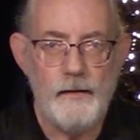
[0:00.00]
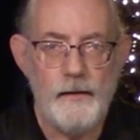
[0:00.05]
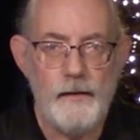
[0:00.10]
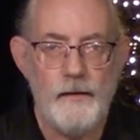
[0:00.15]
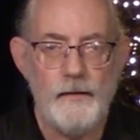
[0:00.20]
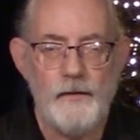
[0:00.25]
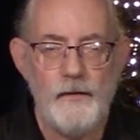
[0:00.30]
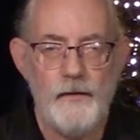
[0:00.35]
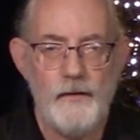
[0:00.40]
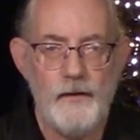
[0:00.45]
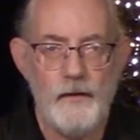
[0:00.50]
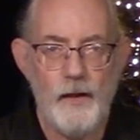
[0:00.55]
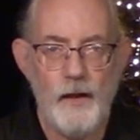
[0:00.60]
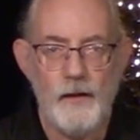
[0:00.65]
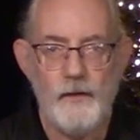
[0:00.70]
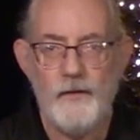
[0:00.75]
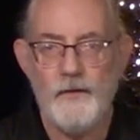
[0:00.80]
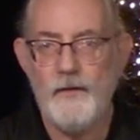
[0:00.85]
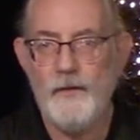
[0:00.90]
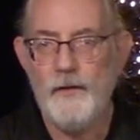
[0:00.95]
into the
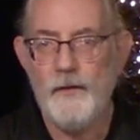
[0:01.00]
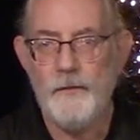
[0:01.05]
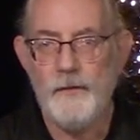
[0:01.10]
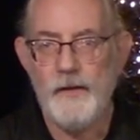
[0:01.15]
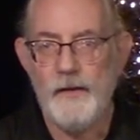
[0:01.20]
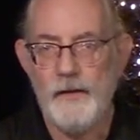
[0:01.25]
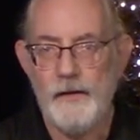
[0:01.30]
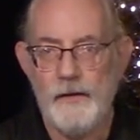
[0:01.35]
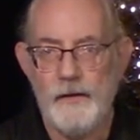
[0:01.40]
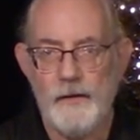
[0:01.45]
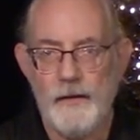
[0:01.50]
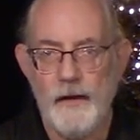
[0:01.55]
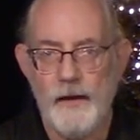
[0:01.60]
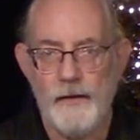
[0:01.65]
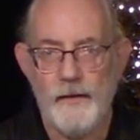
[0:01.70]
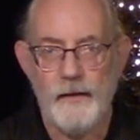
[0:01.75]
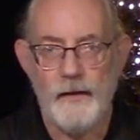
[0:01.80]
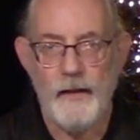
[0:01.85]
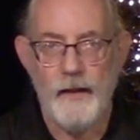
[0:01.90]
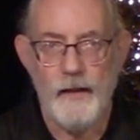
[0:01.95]
auxiliary in
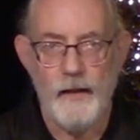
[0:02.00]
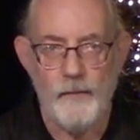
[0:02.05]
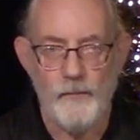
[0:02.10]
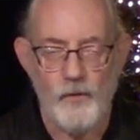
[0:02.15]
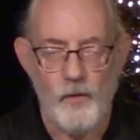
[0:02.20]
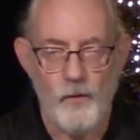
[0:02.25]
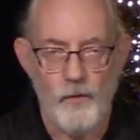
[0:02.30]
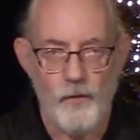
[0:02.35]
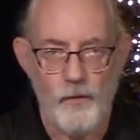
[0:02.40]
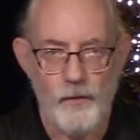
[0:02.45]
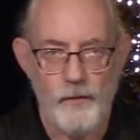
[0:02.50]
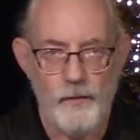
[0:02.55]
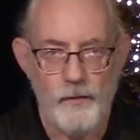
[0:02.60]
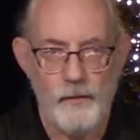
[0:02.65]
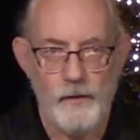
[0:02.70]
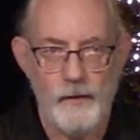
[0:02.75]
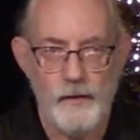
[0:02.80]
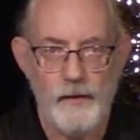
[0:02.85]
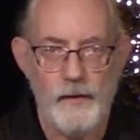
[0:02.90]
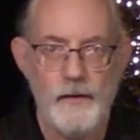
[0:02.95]
on the camcorder,
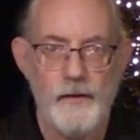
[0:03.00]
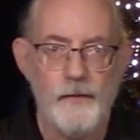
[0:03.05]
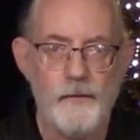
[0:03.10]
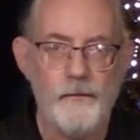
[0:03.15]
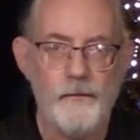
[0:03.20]
either